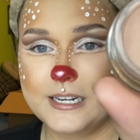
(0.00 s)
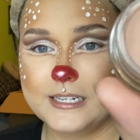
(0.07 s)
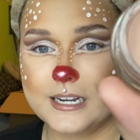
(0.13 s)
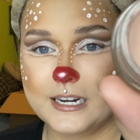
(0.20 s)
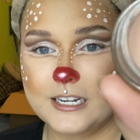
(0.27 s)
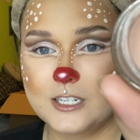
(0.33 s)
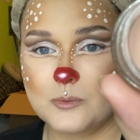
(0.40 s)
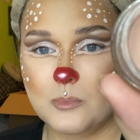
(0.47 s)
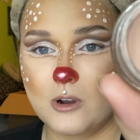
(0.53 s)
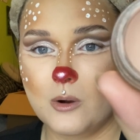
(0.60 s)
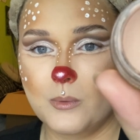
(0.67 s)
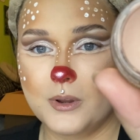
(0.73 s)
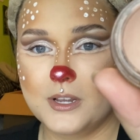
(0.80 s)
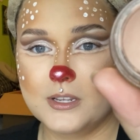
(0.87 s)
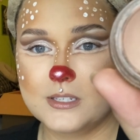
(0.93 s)
tiny spot
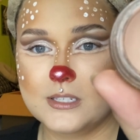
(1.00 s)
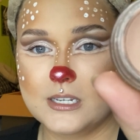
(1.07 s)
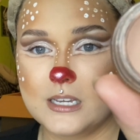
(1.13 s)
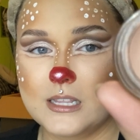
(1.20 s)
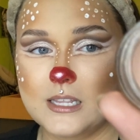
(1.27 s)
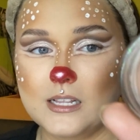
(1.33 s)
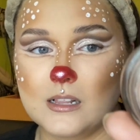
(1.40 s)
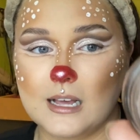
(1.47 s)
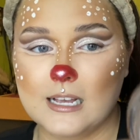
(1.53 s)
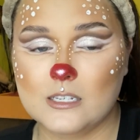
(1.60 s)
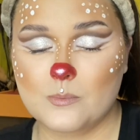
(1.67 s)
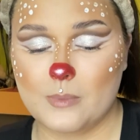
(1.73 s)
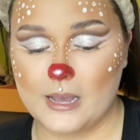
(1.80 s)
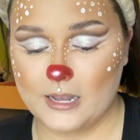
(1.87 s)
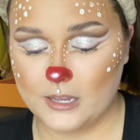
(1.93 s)
where you see the glass
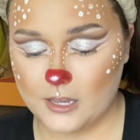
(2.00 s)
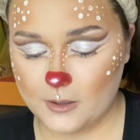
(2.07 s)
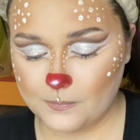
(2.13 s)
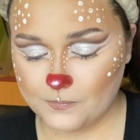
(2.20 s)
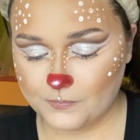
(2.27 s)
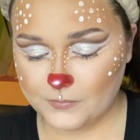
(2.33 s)
backing.